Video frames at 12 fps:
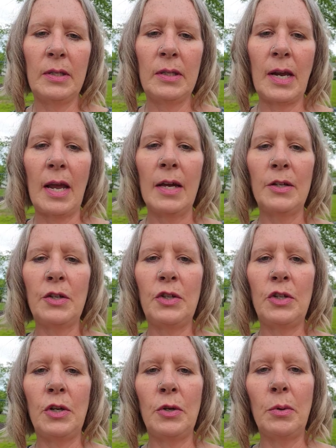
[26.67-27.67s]
takes
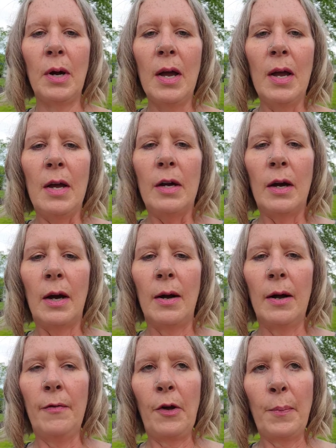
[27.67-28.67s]
to
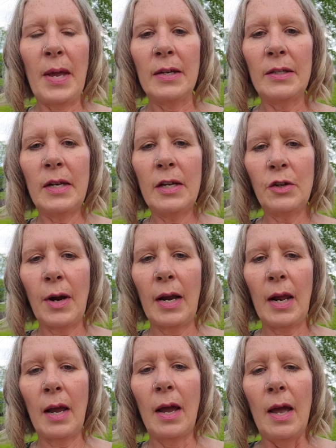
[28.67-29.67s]
their PSD
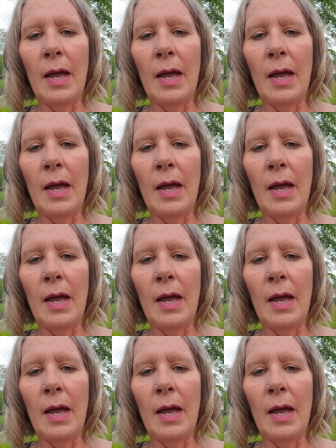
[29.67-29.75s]
training.